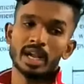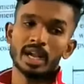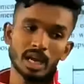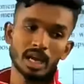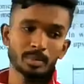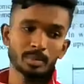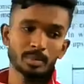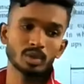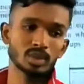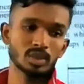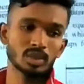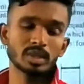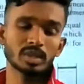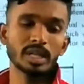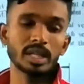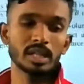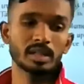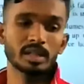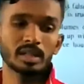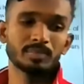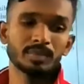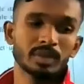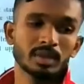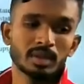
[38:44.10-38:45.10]
you should tell.
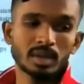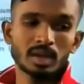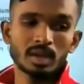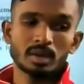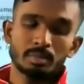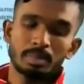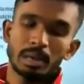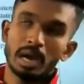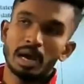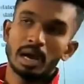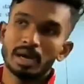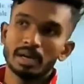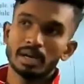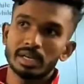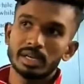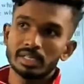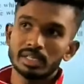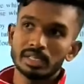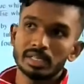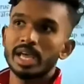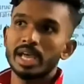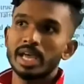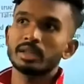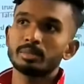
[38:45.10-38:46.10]
Plant is there,
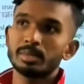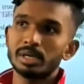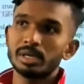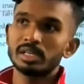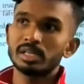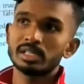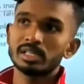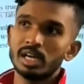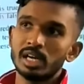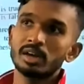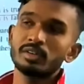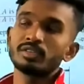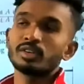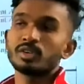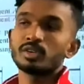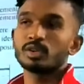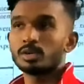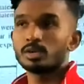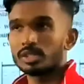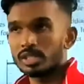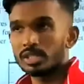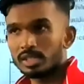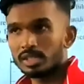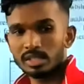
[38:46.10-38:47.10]
animal is there,
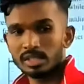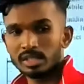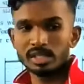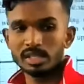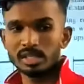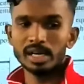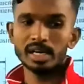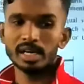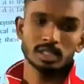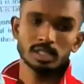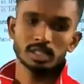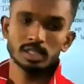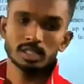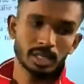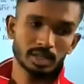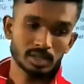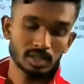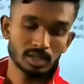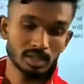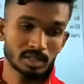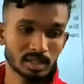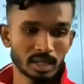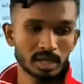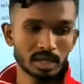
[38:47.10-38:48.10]
photosynthesis is there, respiration is there.